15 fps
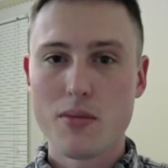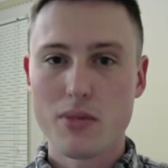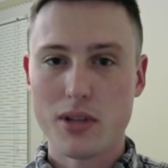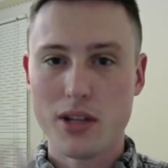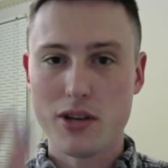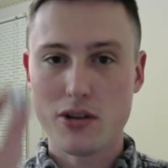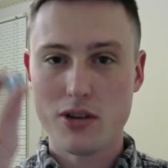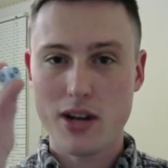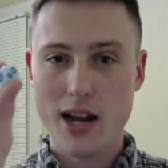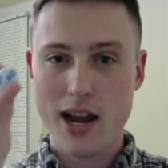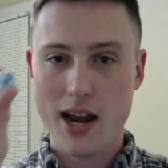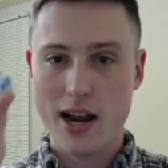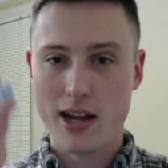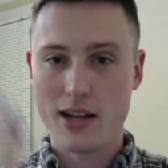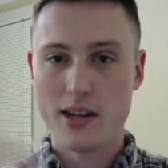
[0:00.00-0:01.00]
but then you're going to
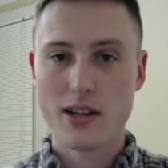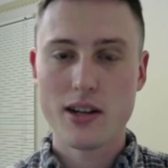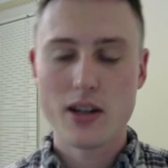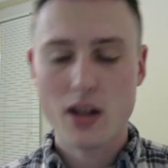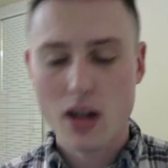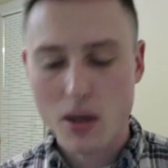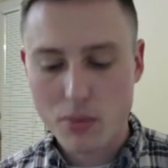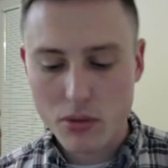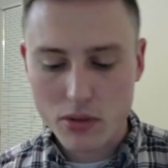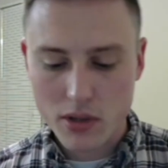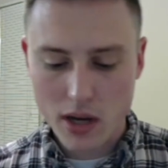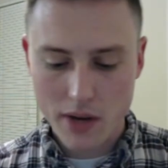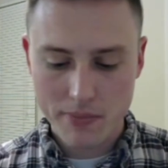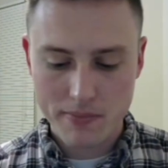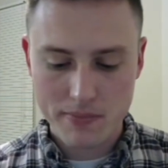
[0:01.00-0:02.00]
add a boost
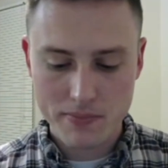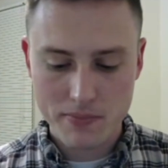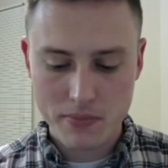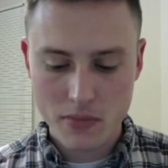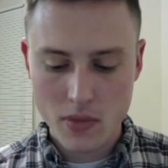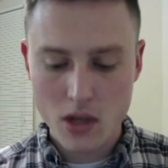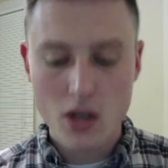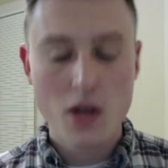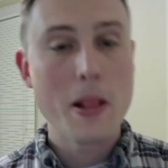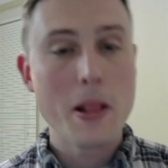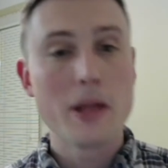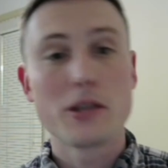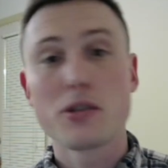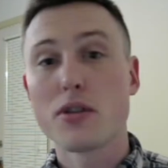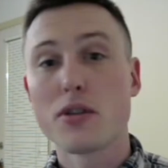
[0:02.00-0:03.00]
die.
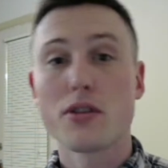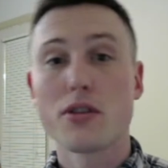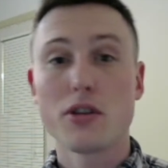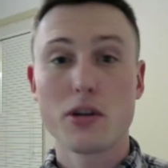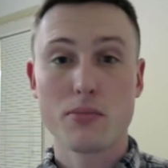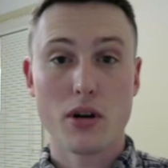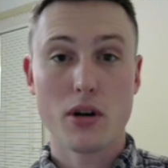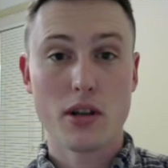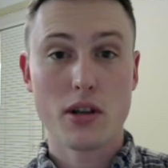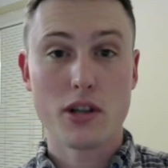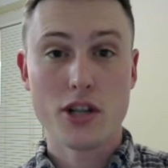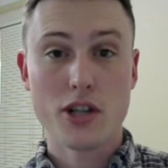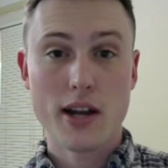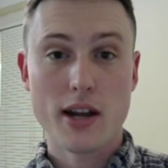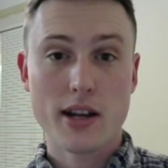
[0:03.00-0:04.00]
So the third part of the
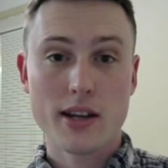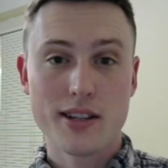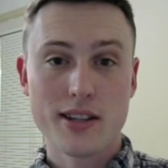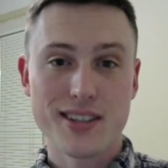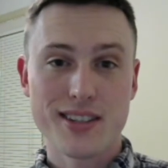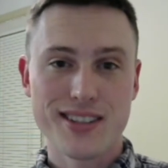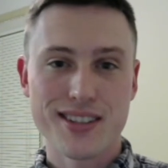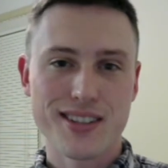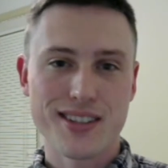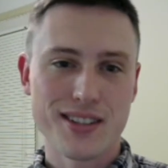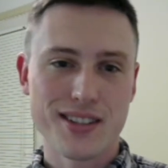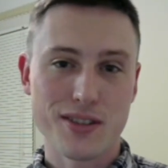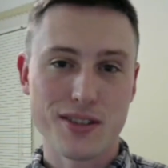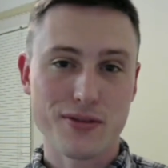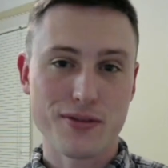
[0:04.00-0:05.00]
check
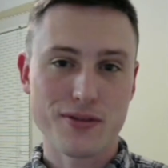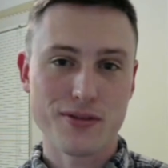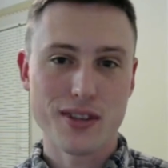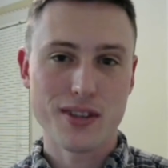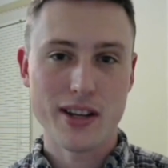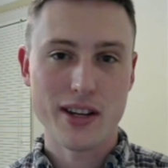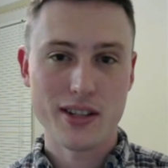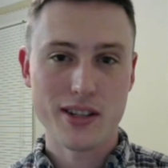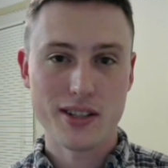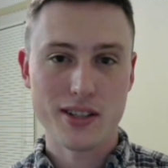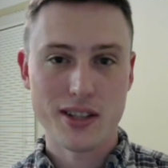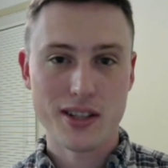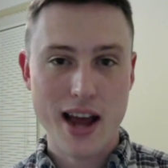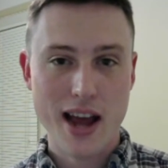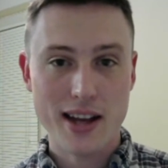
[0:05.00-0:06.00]

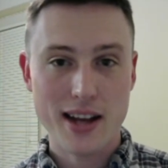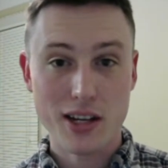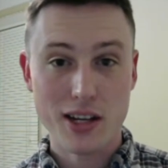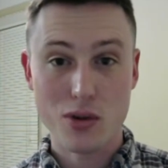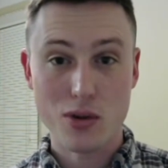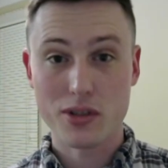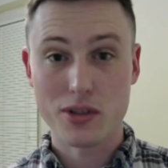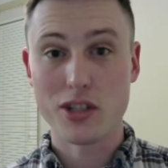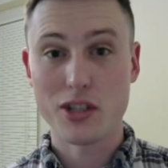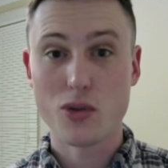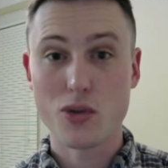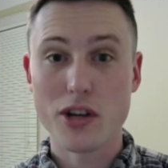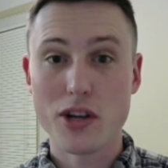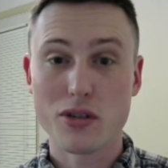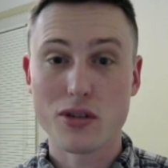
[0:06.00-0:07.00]
is adding your
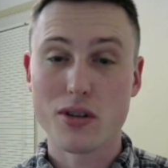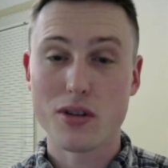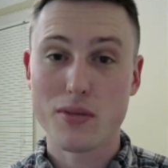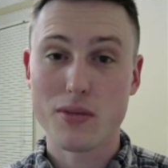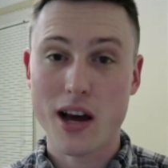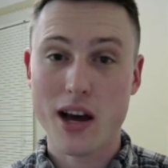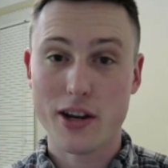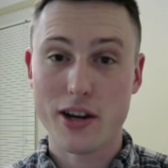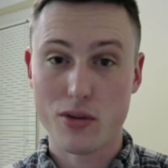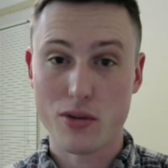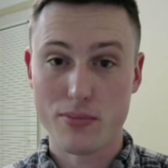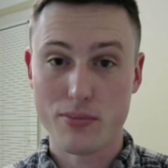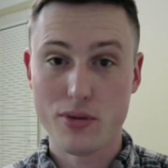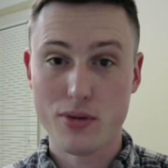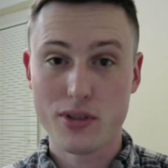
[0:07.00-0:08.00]
situational die, your
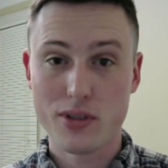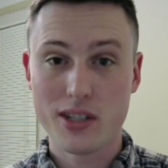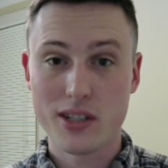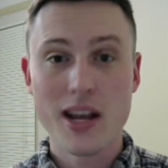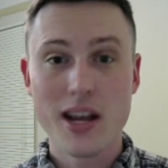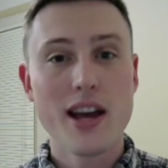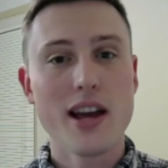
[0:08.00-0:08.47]
boosts,